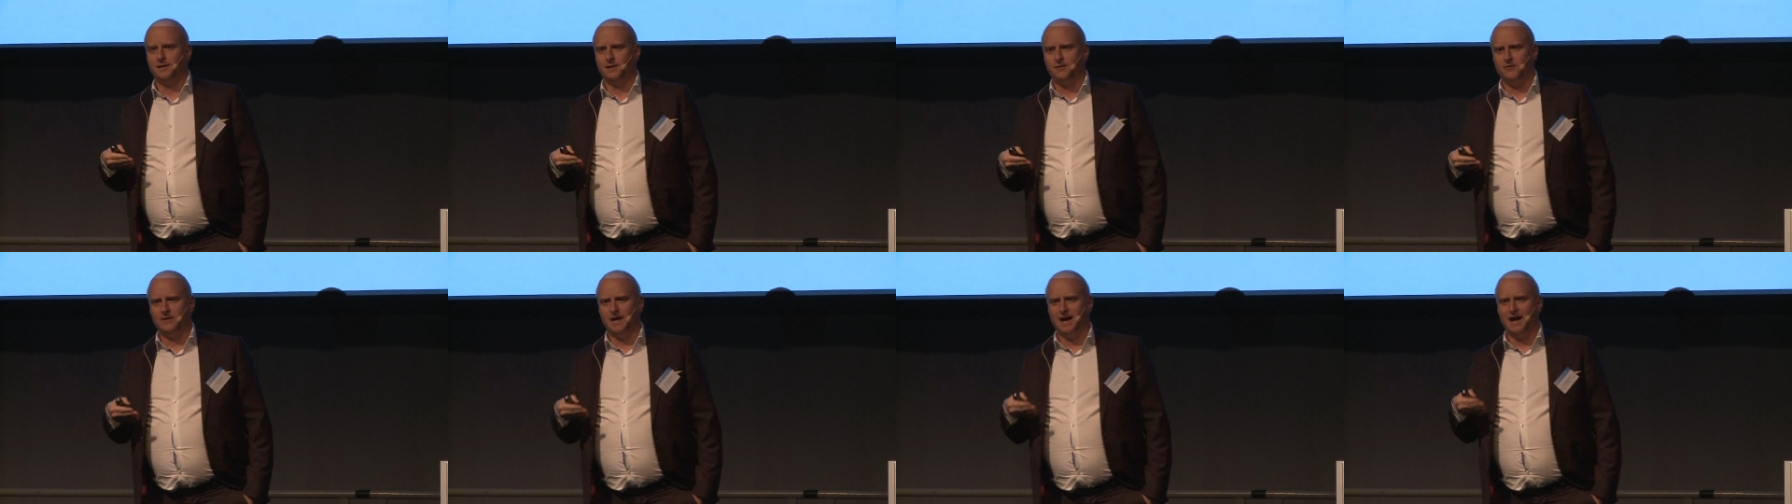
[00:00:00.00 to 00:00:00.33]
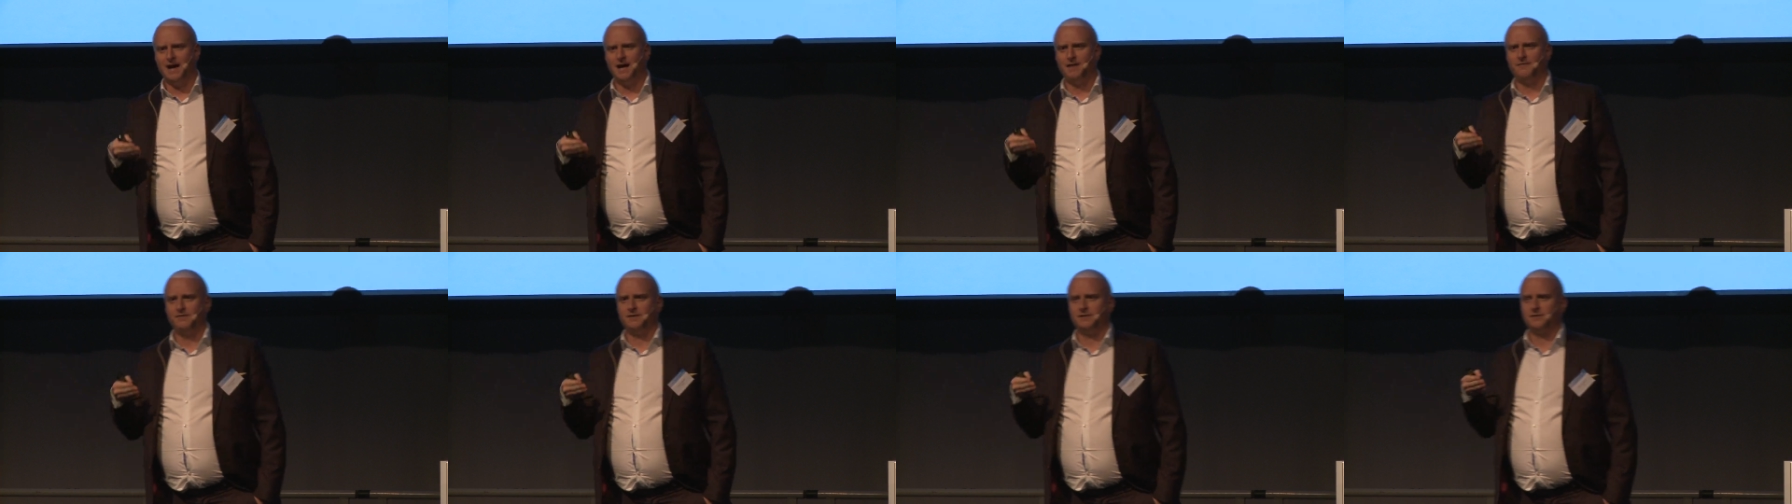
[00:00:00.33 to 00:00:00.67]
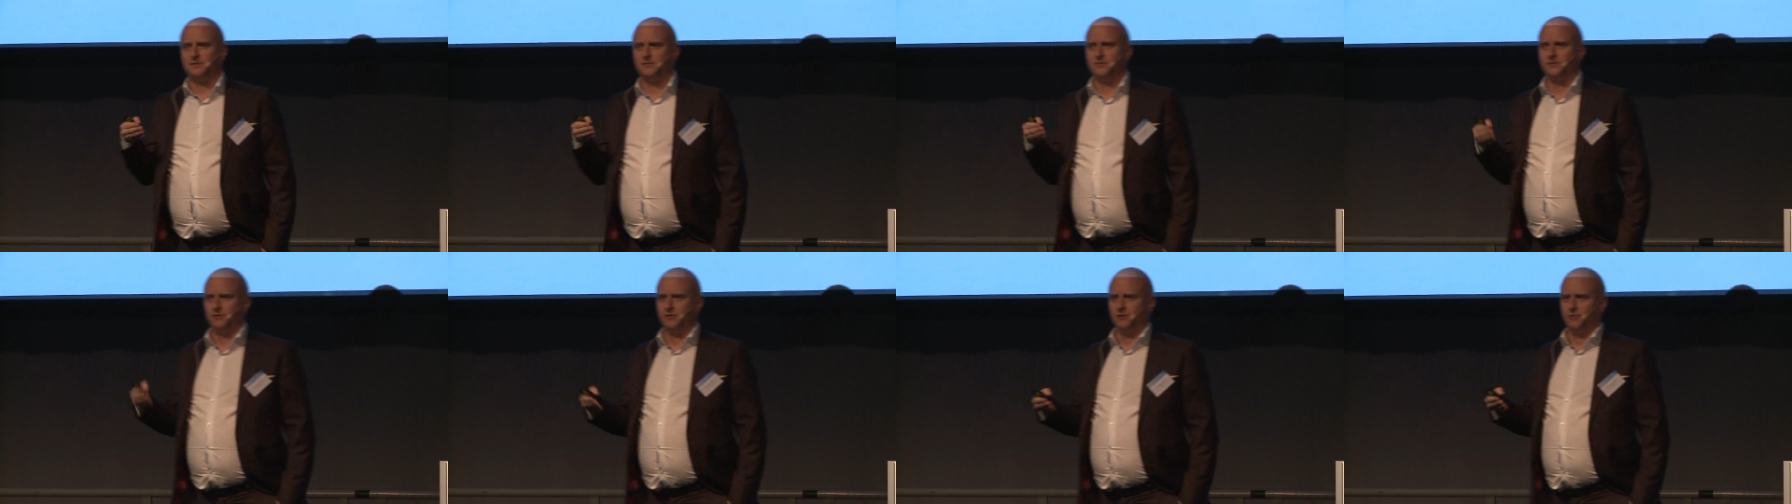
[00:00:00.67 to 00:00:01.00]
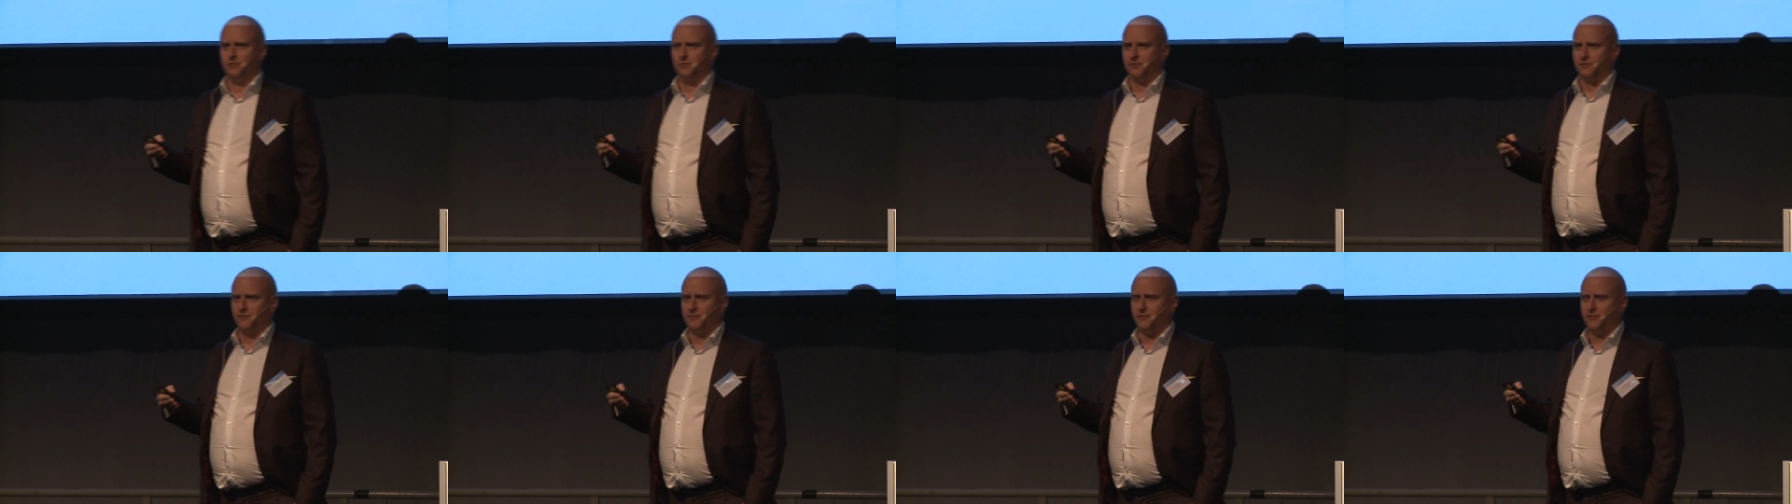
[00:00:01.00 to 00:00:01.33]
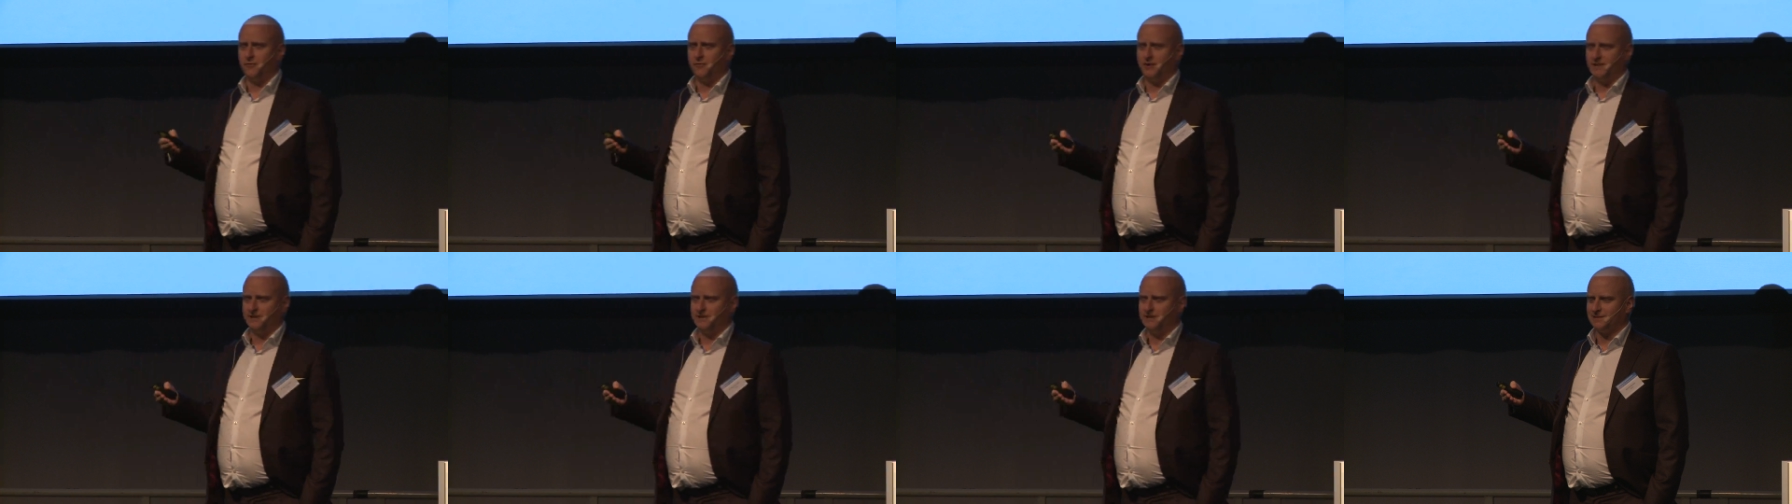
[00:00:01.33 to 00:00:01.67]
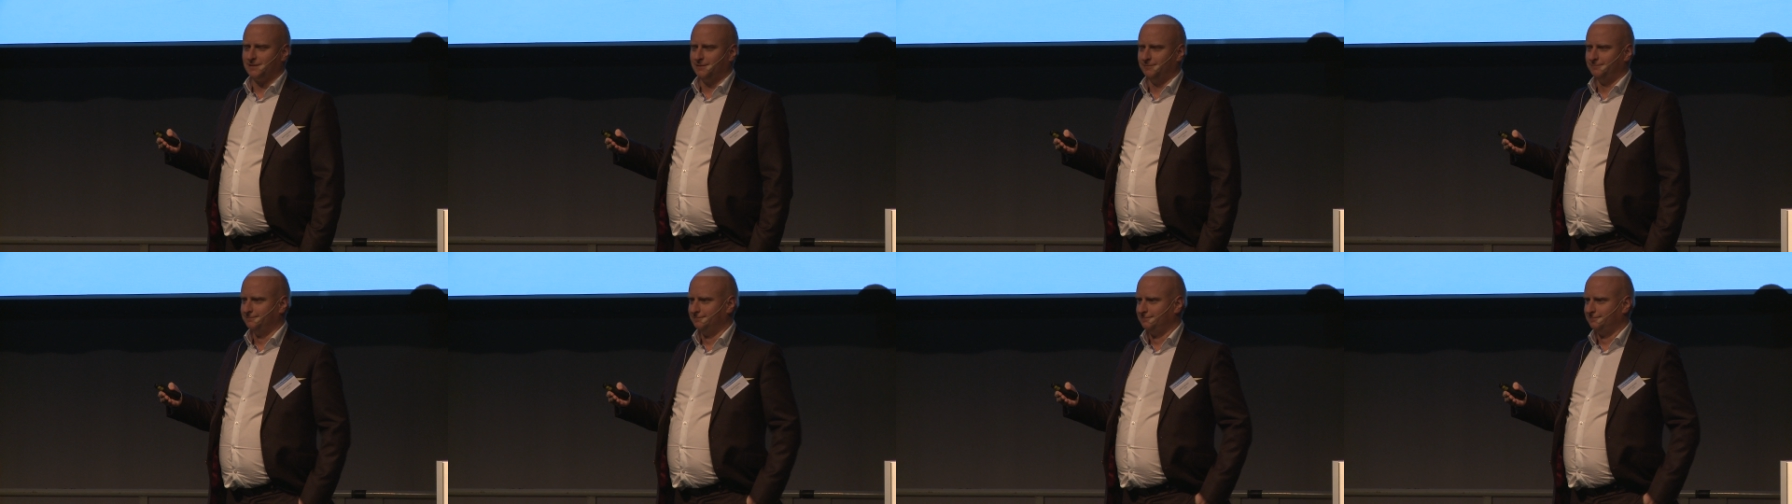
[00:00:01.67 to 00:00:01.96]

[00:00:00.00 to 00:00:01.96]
you have to own forest.